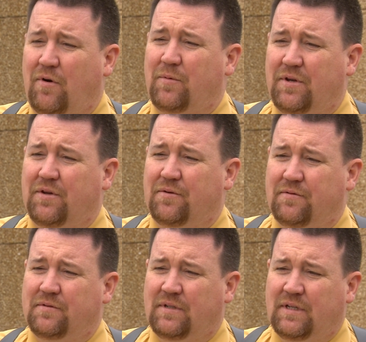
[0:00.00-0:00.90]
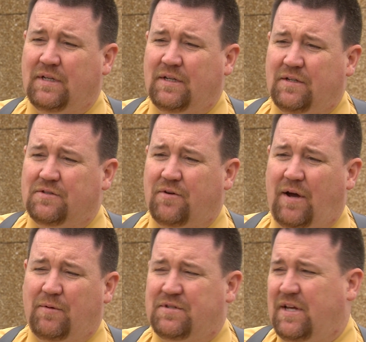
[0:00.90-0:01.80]
what we do.
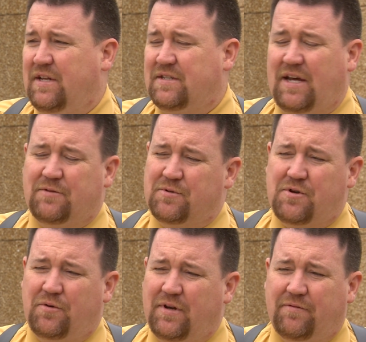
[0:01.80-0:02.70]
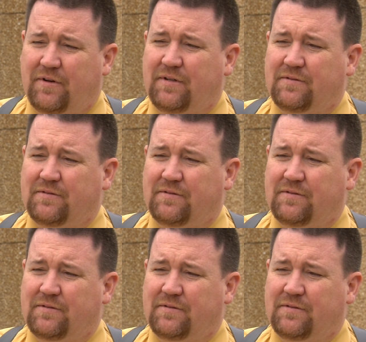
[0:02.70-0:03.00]
So I would say this case was no different.